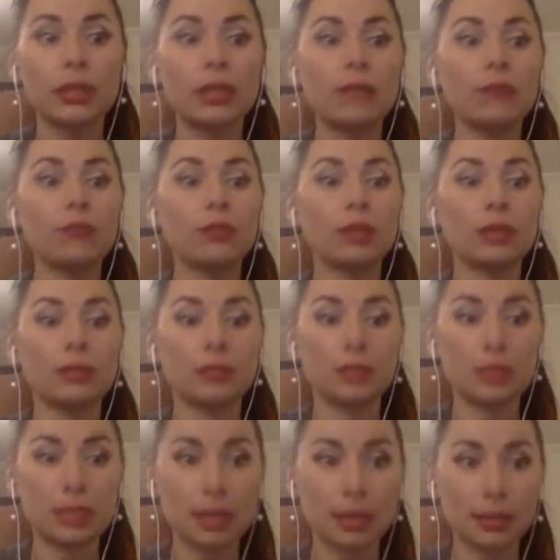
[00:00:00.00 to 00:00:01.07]
If you have a
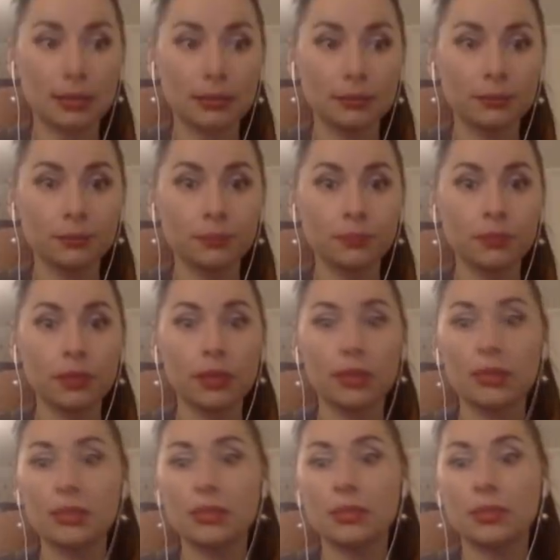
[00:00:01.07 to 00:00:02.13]
son,
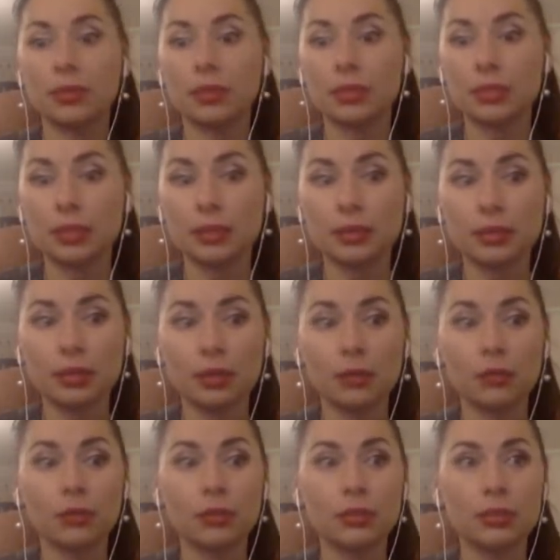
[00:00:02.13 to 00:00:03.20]
I see my son, how
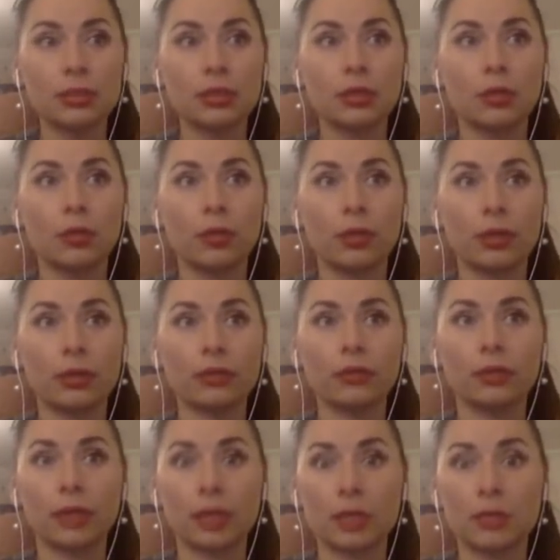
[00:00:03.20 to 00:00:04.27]
he see how my
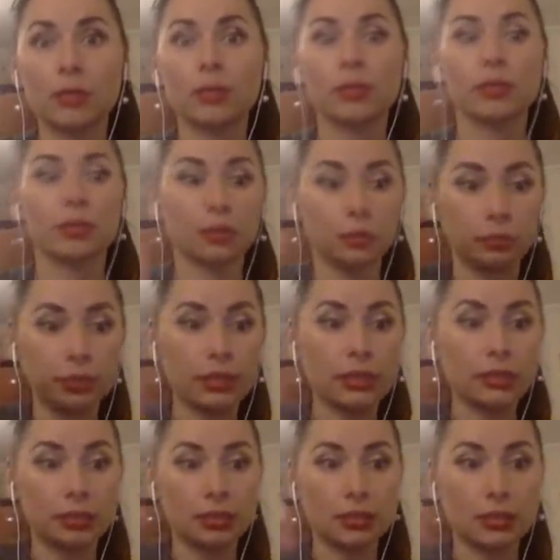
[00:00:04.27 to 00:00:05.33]
husband
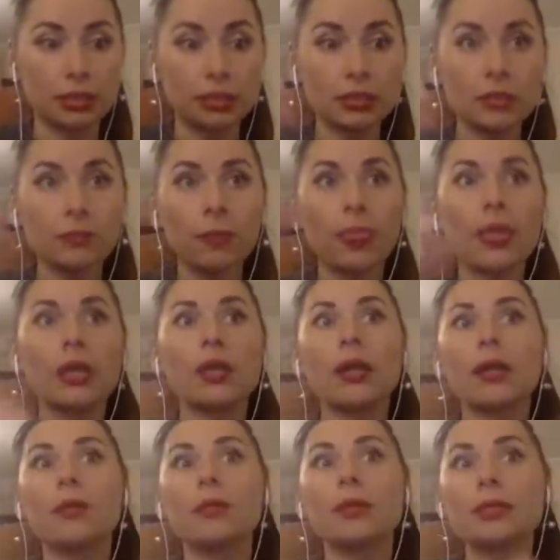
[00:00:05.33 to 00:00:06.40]
brings the things.
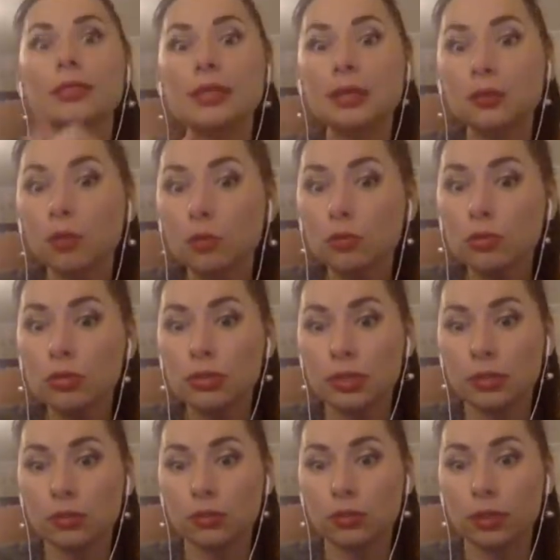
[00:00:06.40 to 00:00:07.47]
And my son also
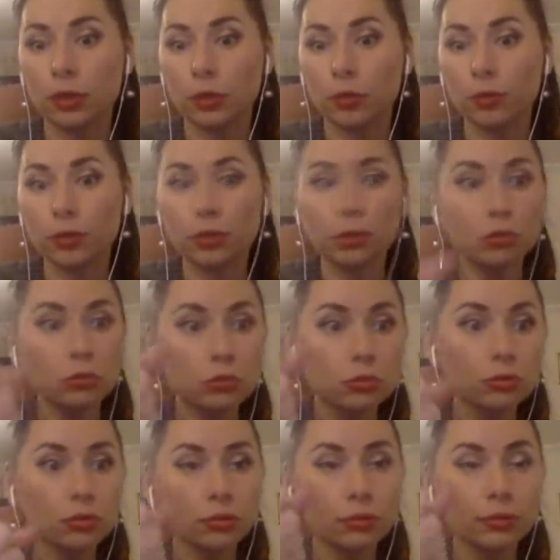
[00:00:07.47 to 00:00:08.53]
start to help. He
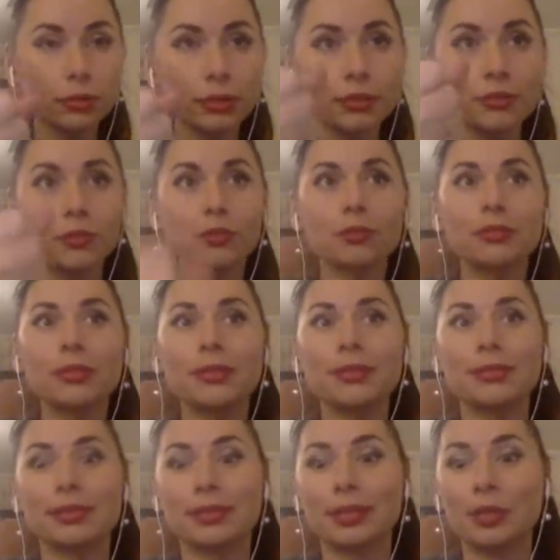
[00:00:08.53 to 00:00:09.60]
also brings some
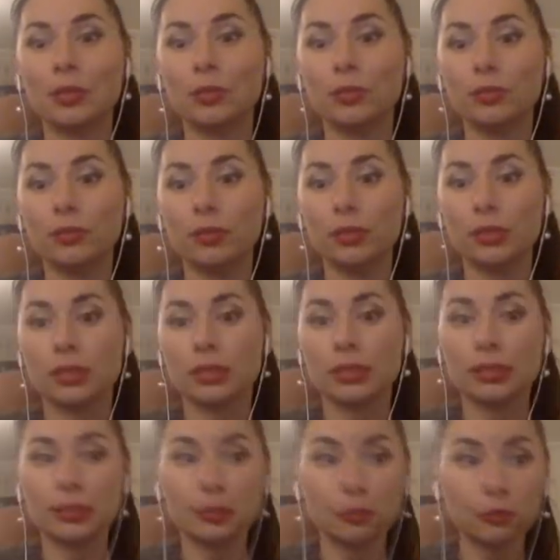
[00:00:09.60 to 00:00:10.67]
things and help my father. And
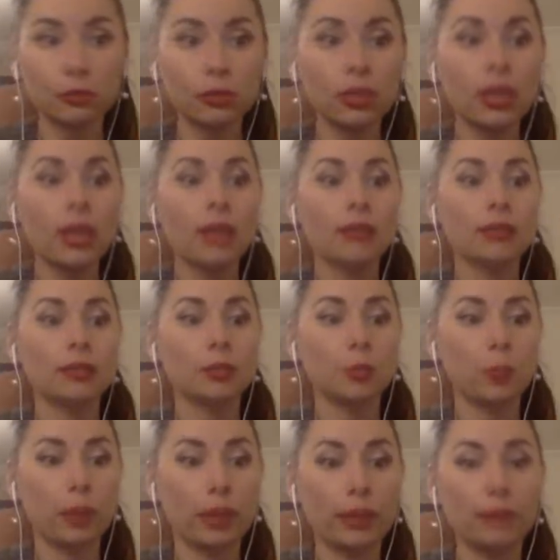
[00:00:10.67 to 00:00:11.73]
he learned that
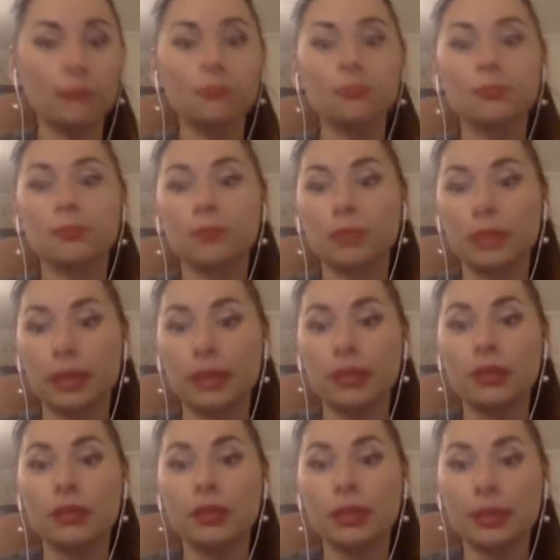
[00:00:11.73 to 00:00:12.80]
men
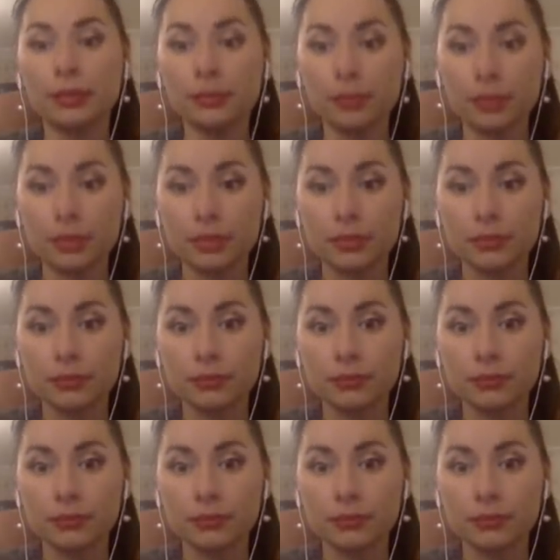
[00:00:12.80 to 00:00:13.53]
take heaviness.